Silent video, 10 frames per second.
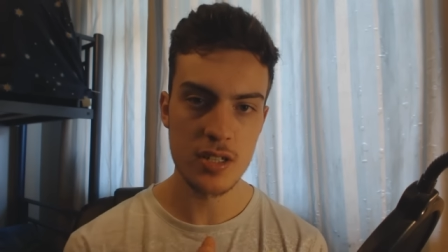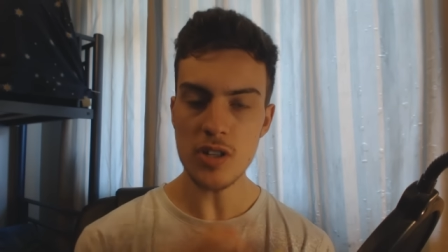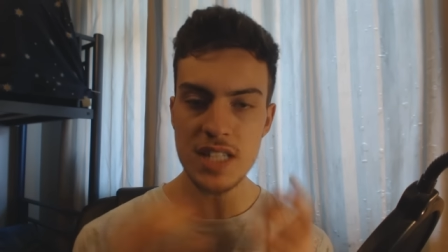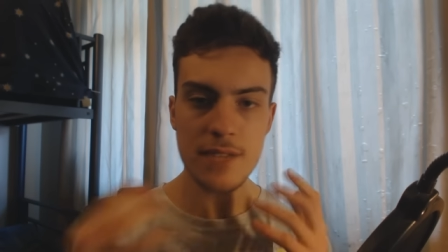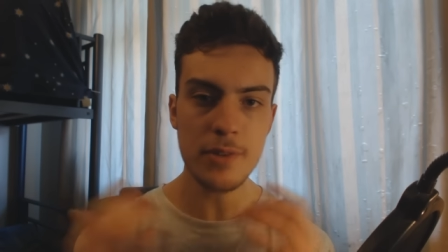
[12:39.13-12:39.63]

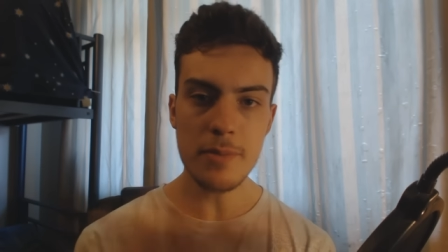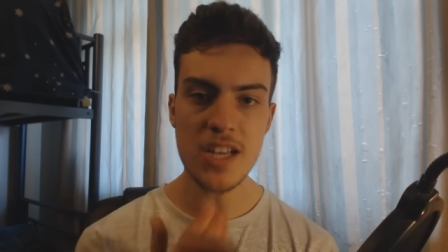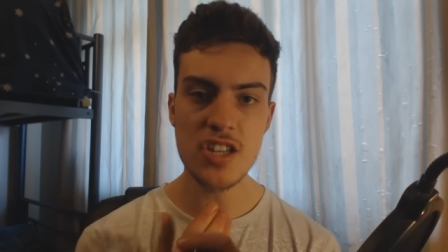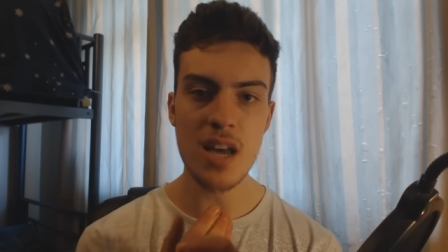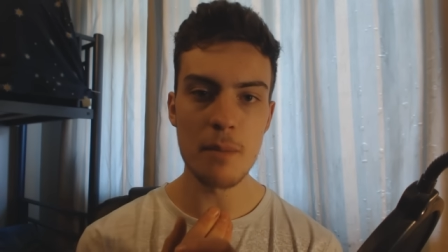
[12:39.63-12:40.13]
What
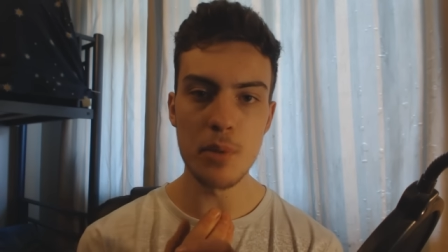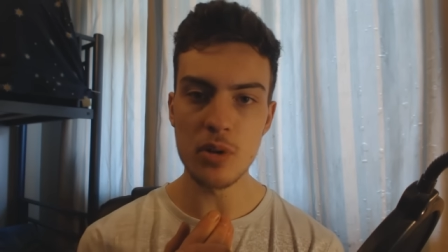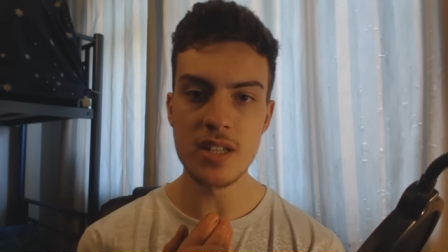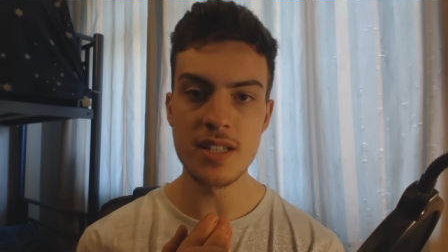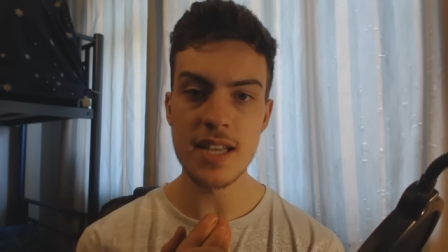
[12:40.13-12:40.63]
information that
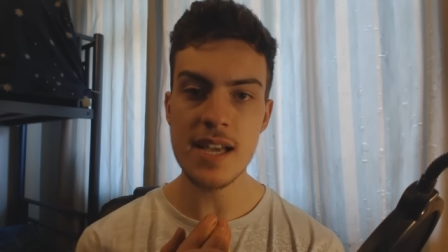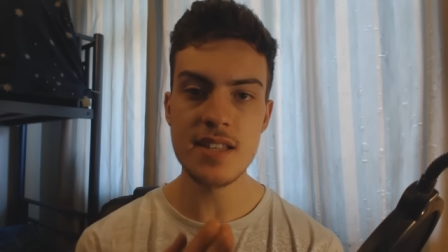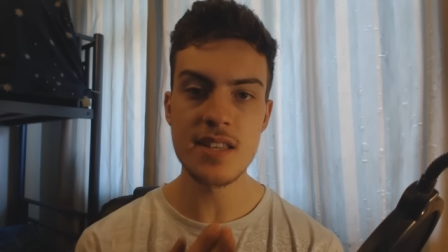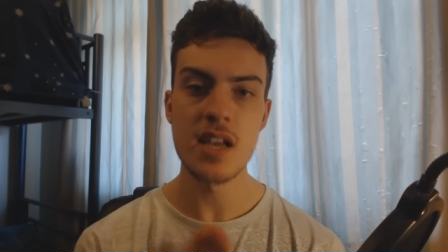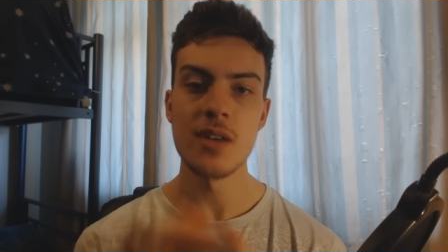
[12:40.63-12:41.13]
book
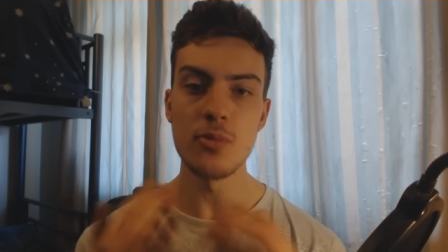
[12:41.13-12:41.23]
contains,